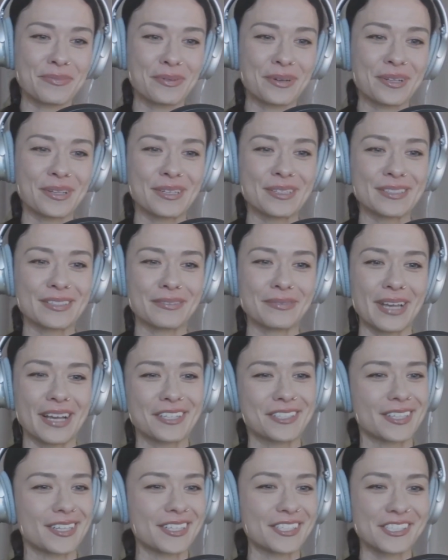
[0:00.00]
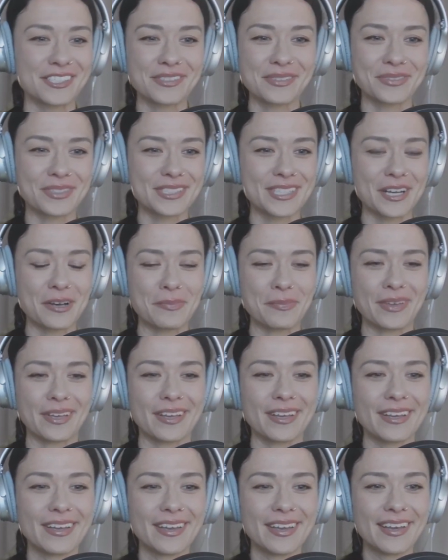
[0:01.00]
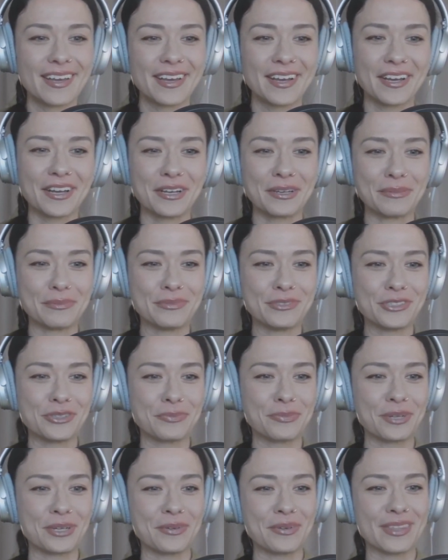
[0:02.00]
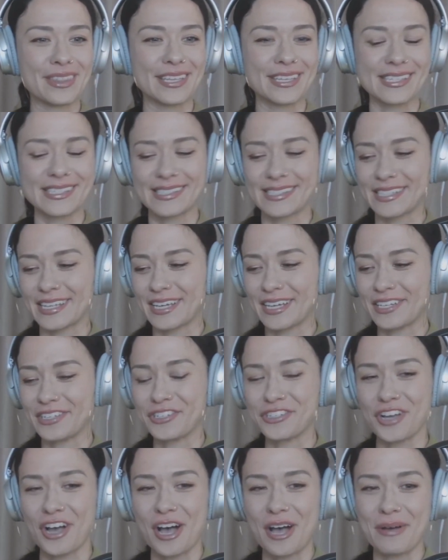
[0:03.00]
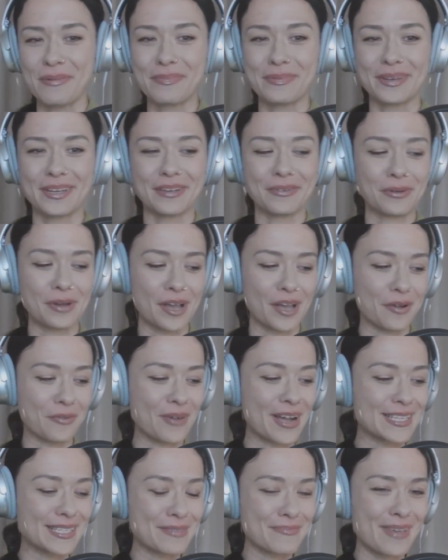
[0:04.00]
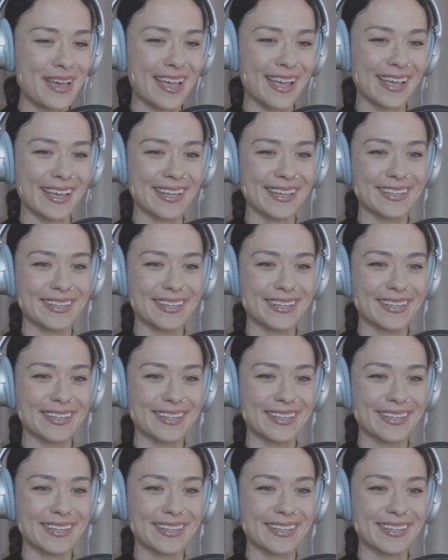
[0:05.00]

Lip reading: super close to me. Actually, I just was helping Jabri with his job resume